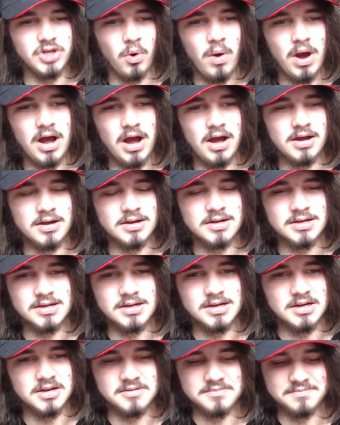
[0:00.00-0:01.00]
uh,
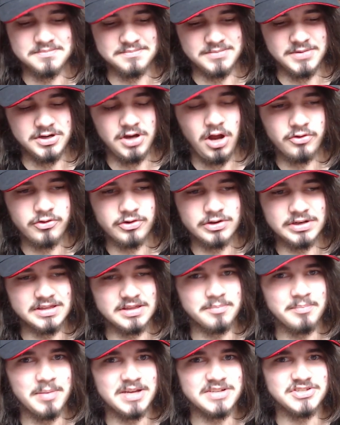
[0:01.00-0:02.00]
not really
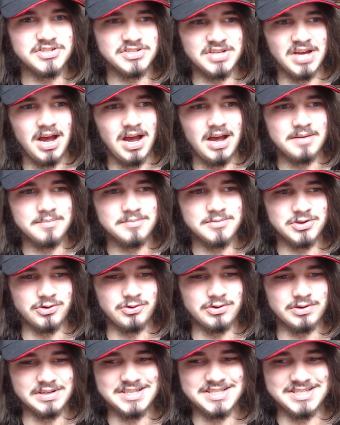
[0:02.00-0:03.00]
the best time to
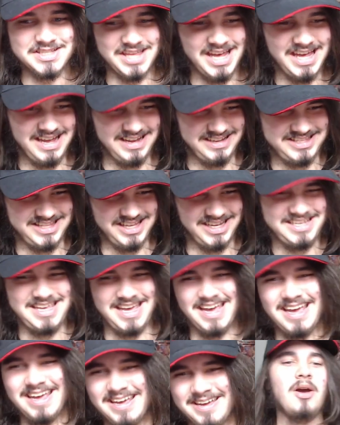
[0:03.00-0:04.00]
release the, the
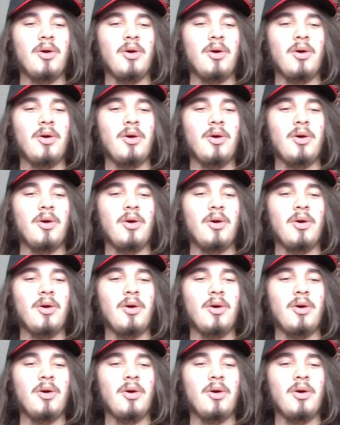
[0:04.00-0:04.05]
game